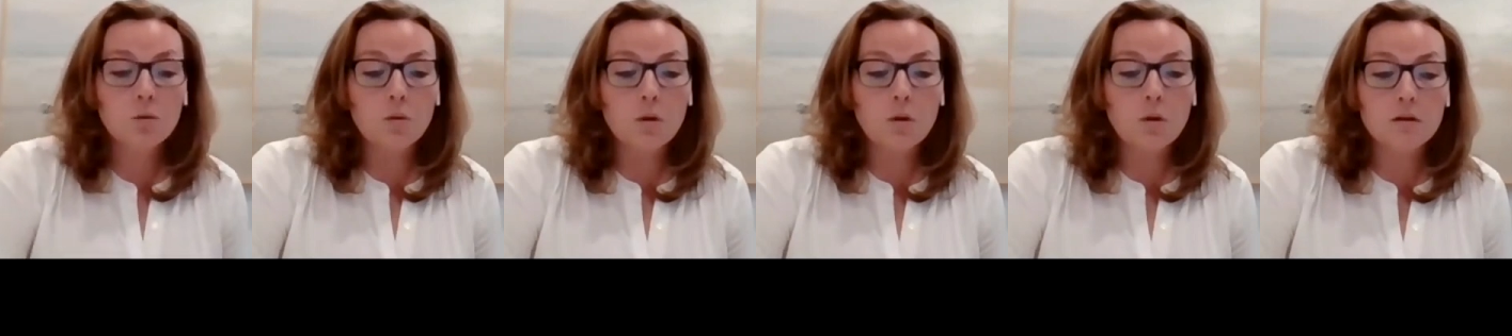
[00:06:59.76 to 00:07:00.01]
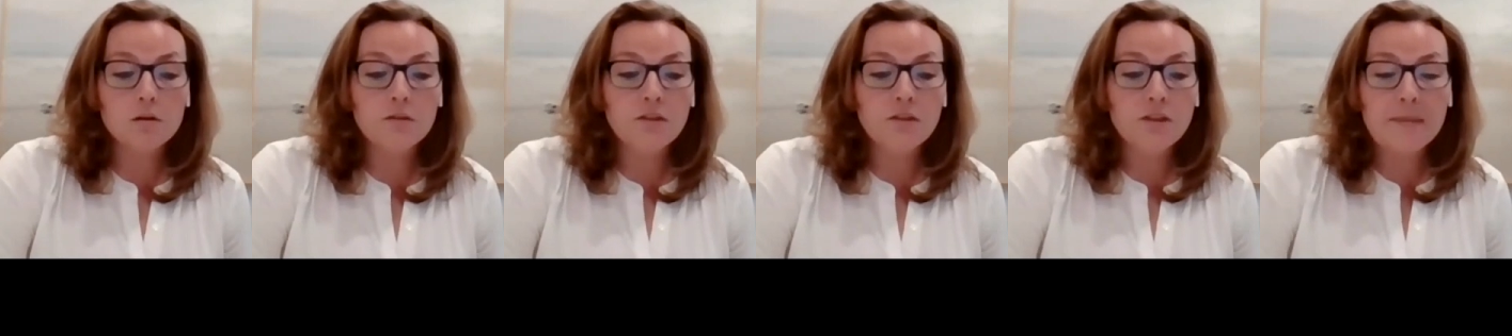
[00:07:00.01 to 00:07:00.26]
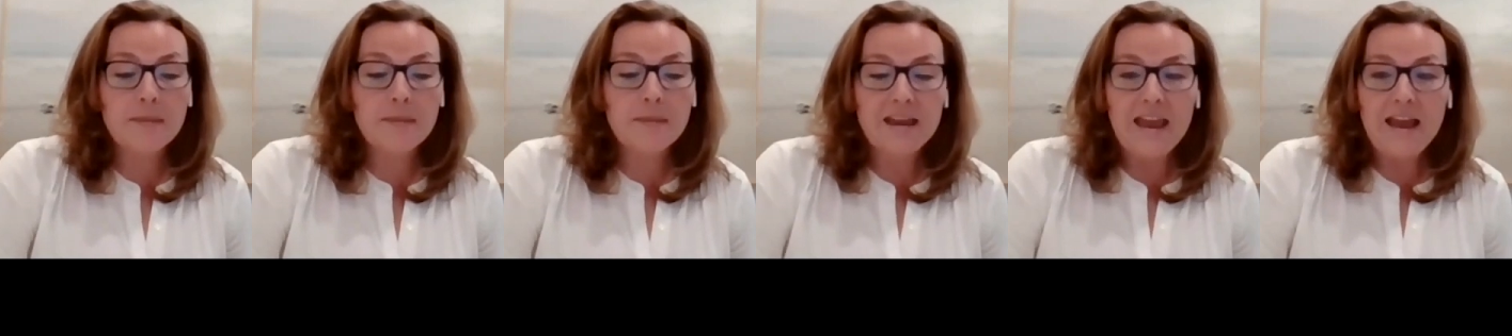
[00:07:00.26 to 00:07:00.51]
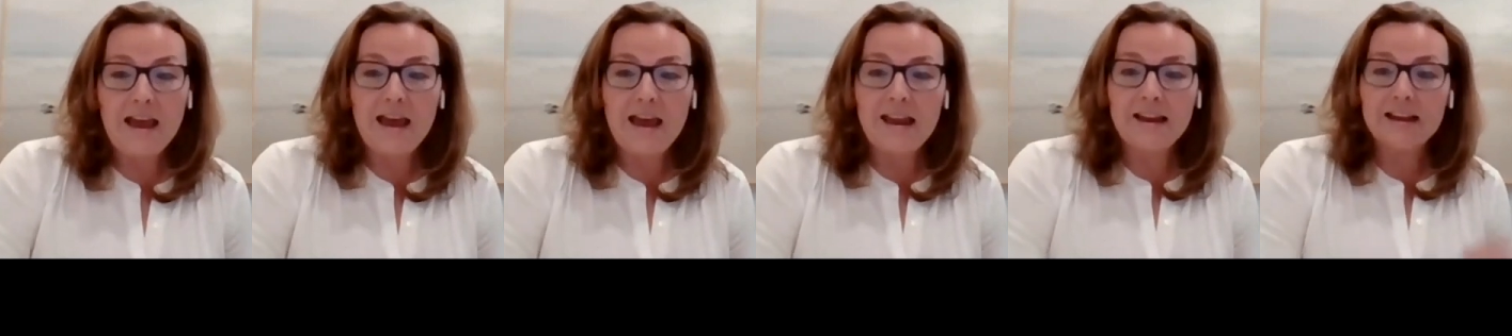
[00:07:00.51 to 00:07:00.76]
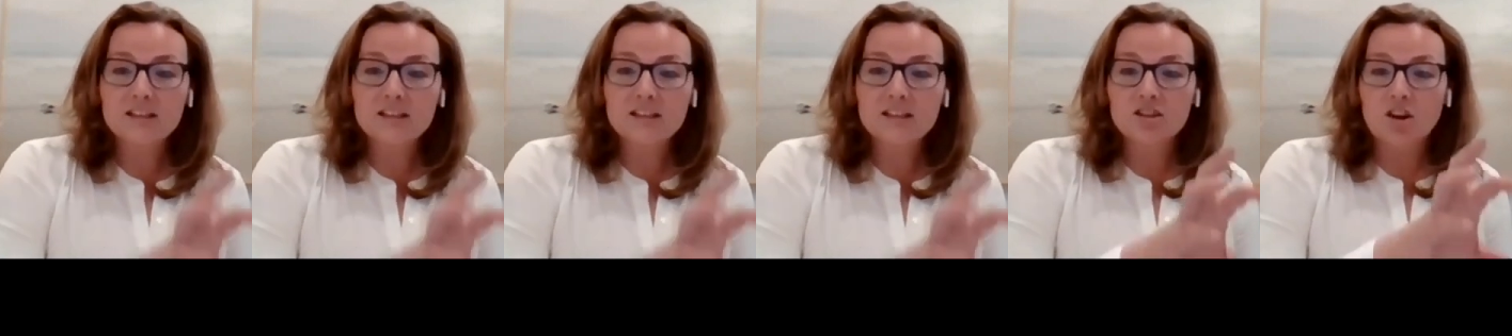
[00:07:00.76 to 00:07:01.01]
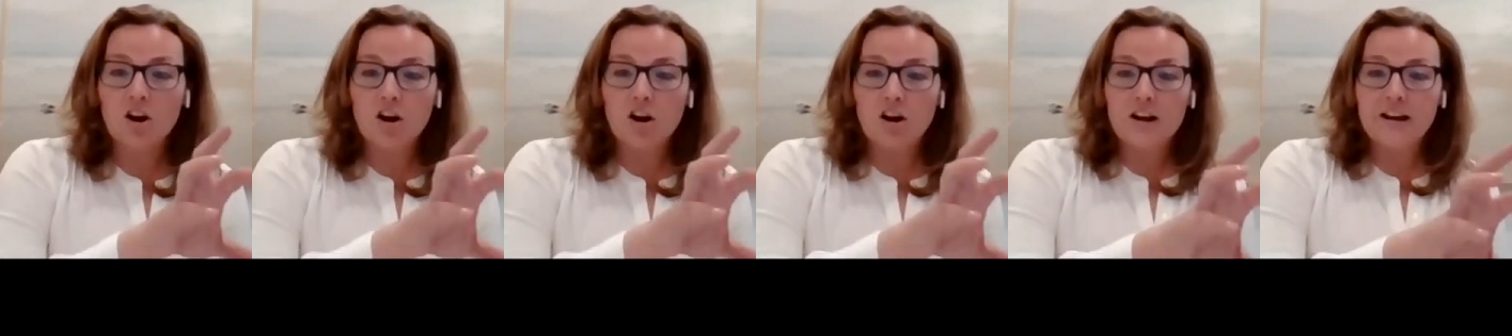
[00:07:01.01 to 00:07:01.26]
So the
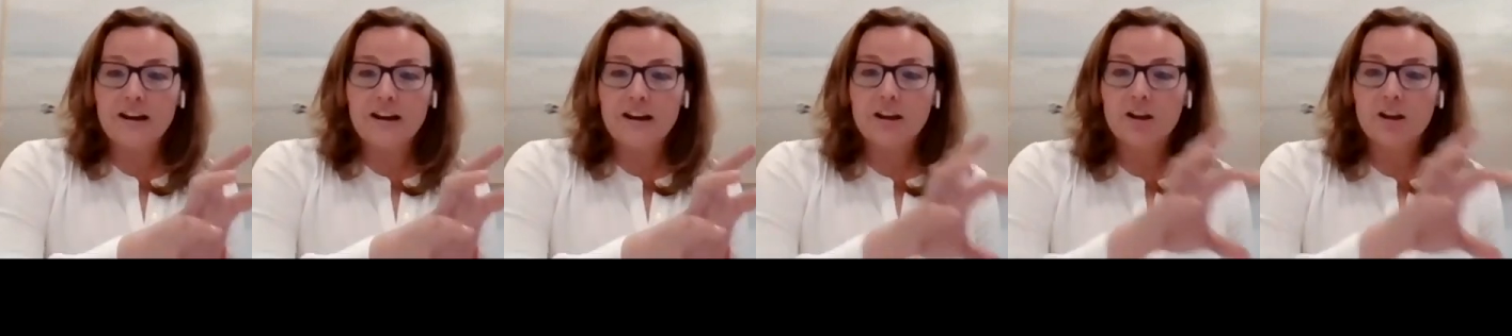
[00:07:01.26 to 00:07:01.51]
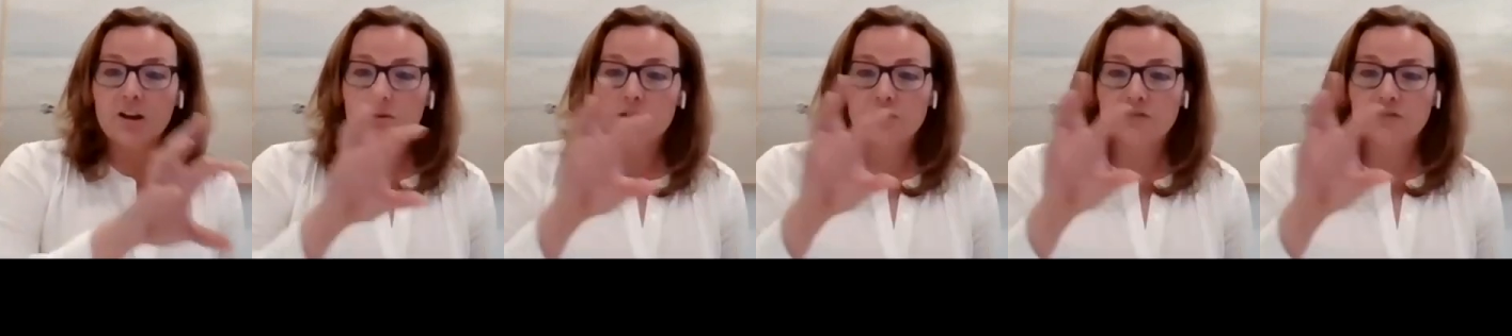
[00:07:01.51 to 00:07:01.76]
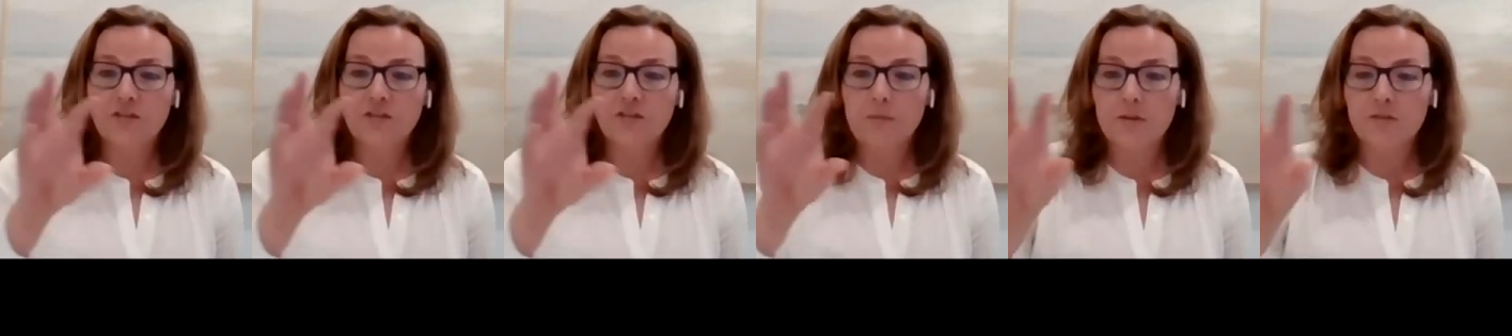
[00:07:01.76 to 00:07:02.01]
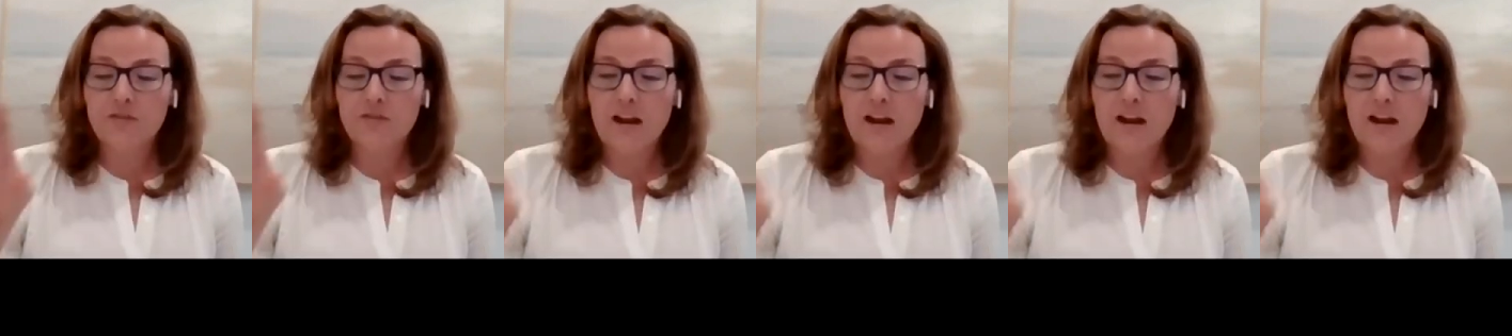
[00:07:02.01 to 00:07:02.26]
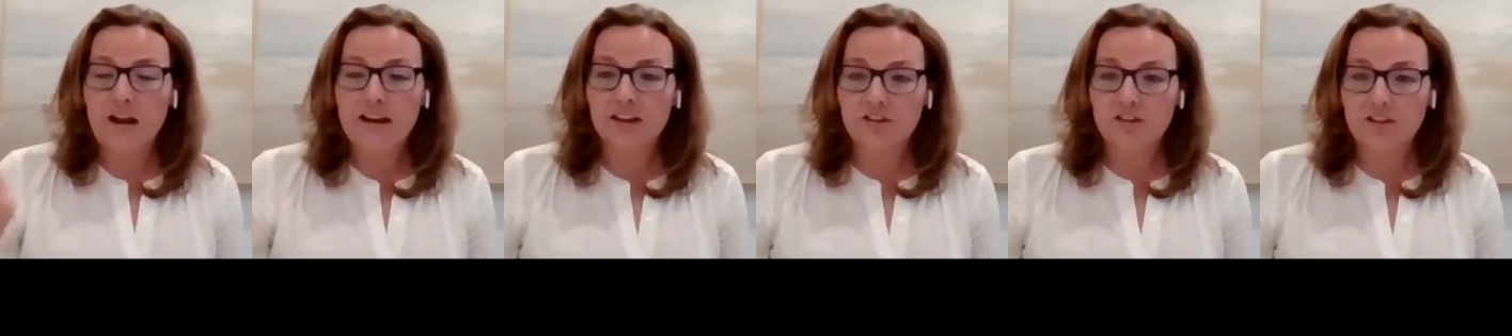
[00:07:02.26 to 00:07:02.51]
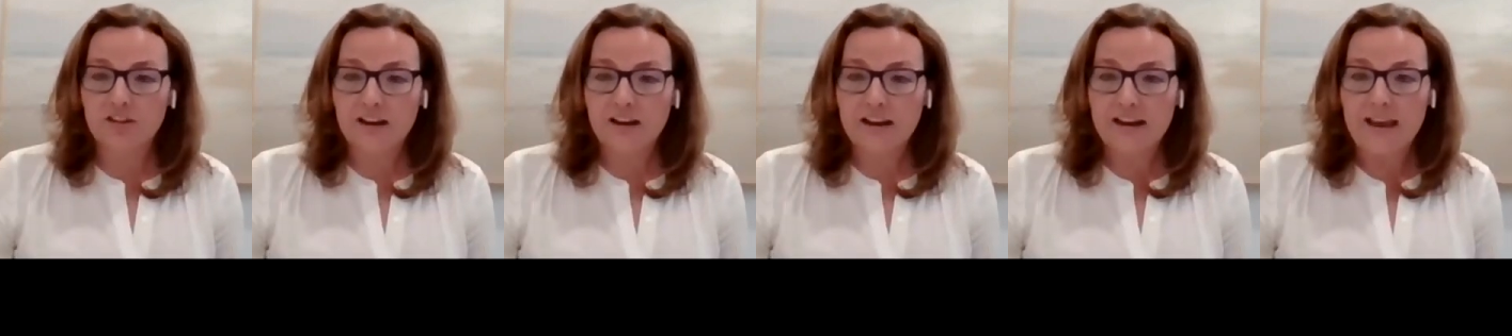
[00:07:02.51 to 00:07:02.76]
mechanics are, it goes from the
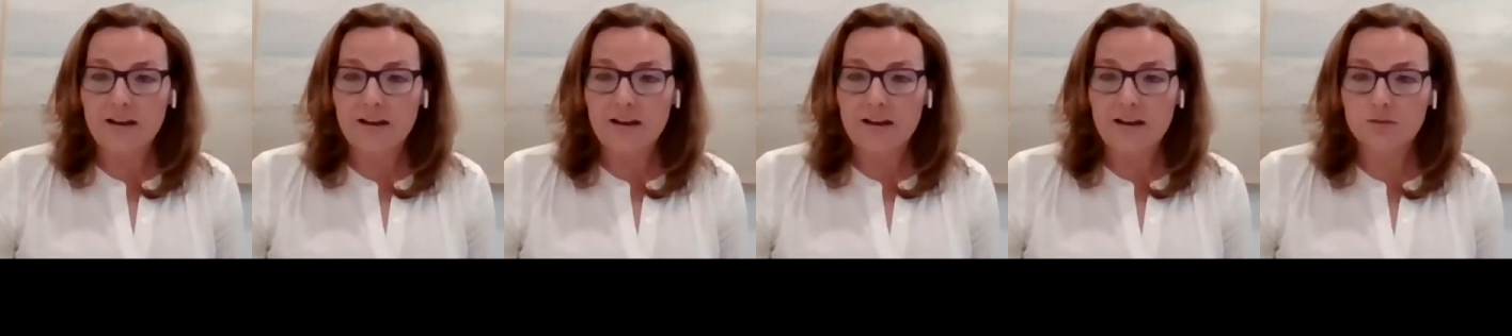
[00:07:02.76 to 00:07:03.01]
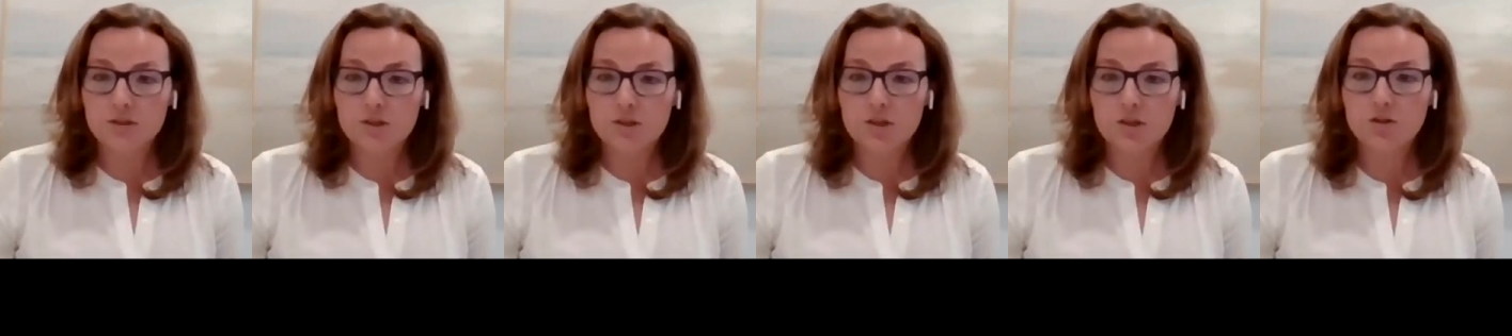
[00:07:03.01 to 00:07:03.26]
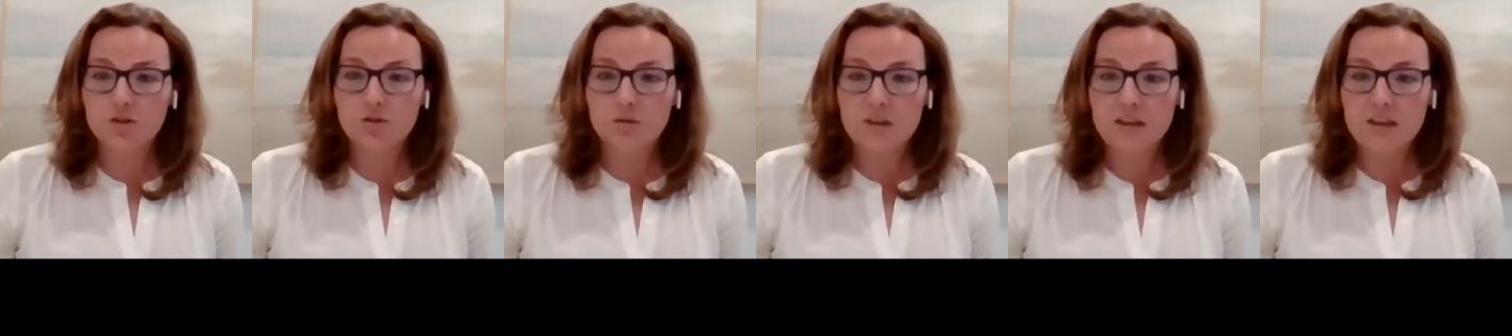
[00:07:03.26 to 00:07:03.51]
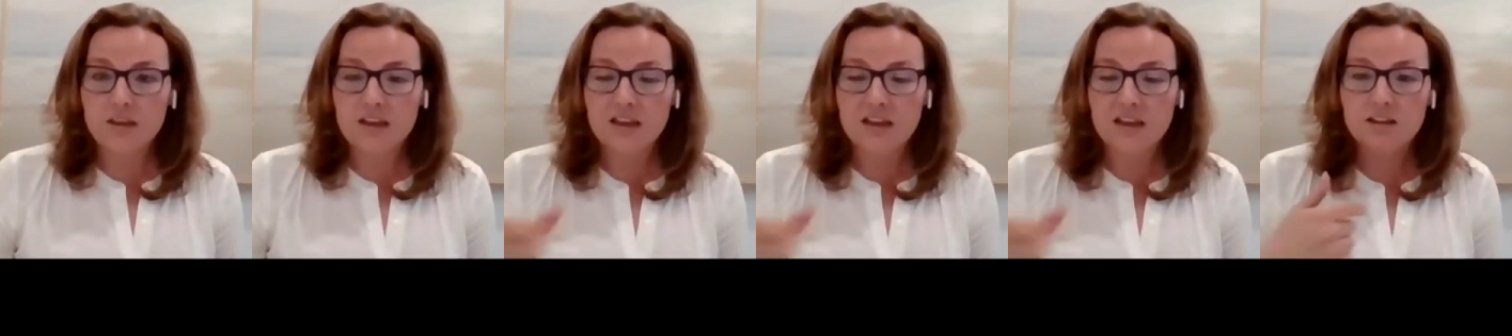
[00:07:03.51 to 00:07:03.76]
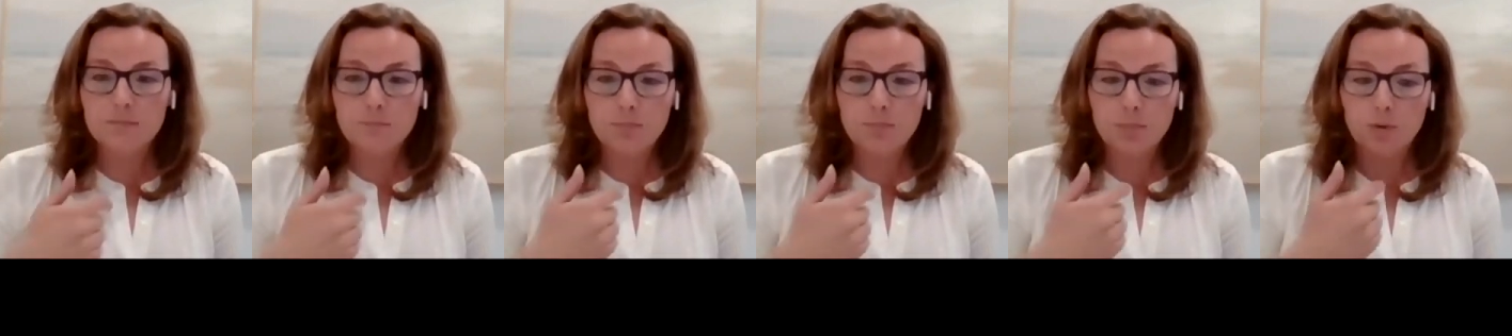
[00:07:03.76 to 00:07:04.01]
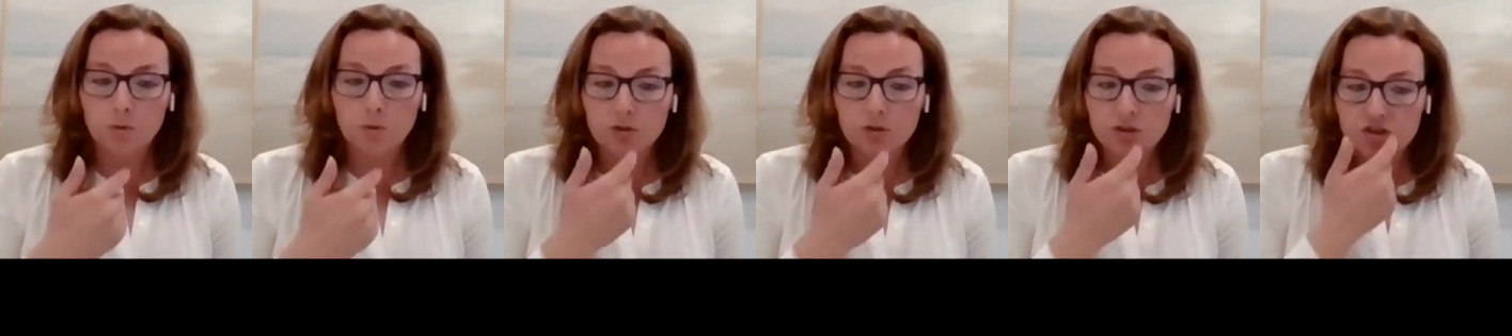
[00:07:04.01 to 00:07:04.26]
regular account to
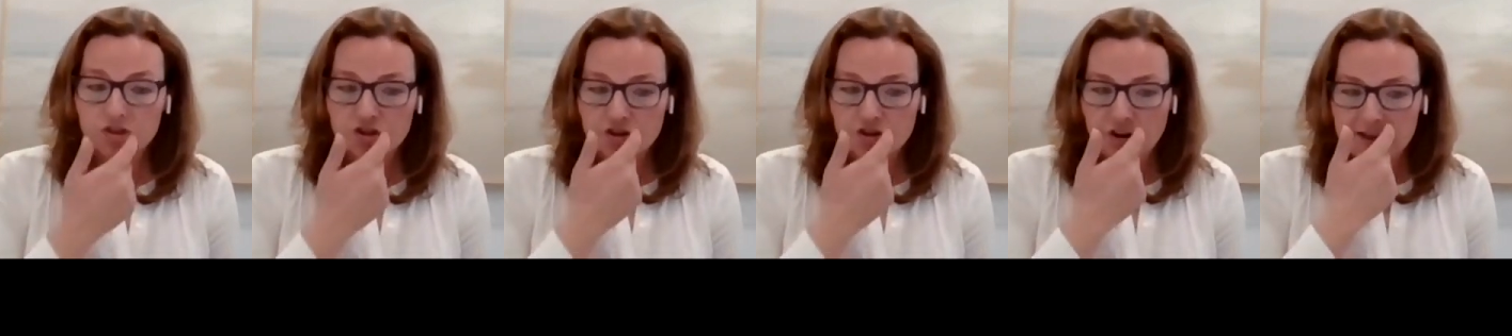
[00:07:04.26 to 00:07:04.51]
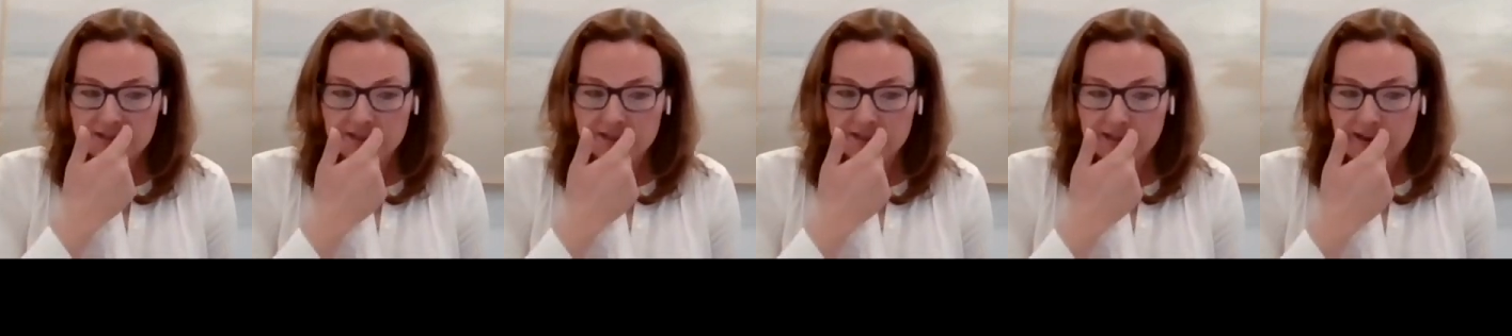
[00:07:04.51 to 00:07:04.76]
the pooled